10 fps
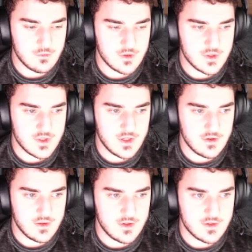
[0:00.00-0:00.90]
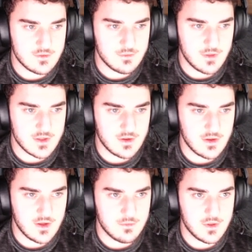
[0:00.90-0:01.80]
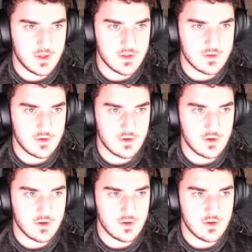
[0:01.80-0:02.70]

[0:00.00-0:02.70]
Or Stanley's back to the high BSR.